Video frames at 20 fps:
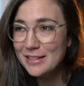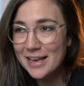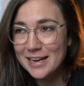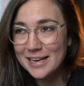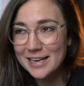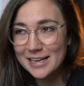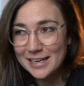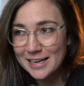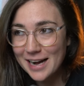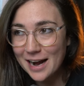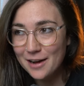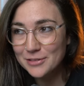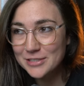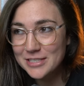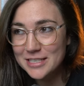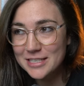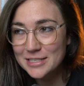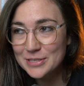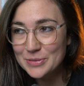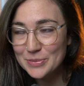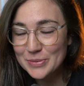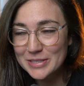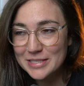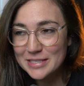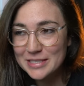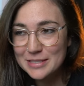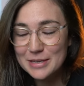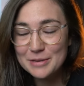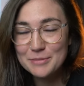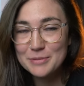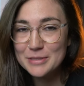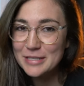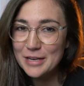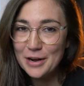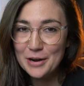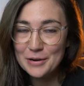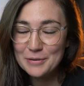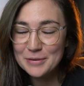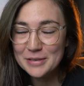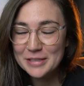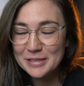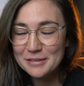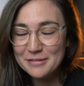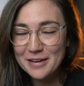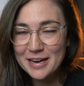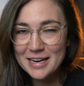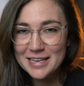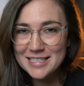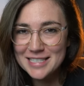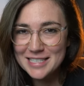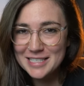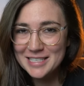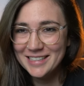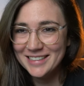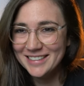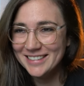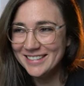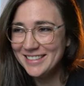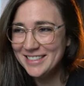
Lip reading: that 8 ounces was gone really fast.